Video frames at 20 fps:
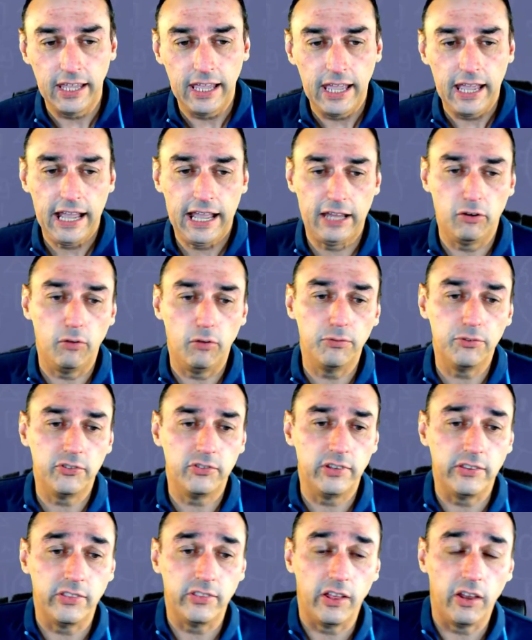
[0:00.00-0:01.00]
And obviously
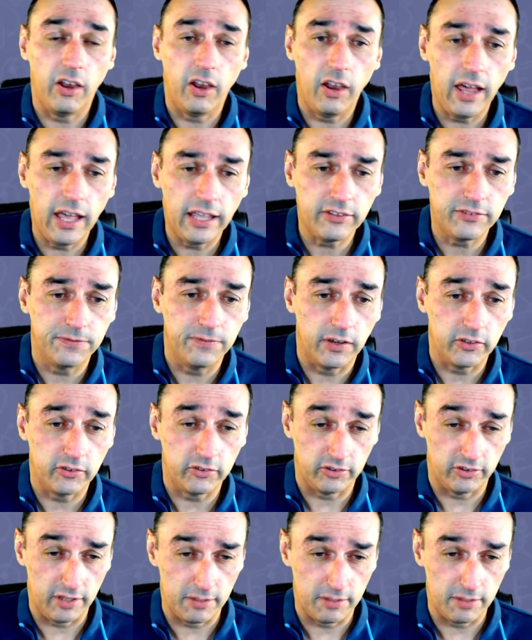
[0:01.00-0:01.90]
the last function, the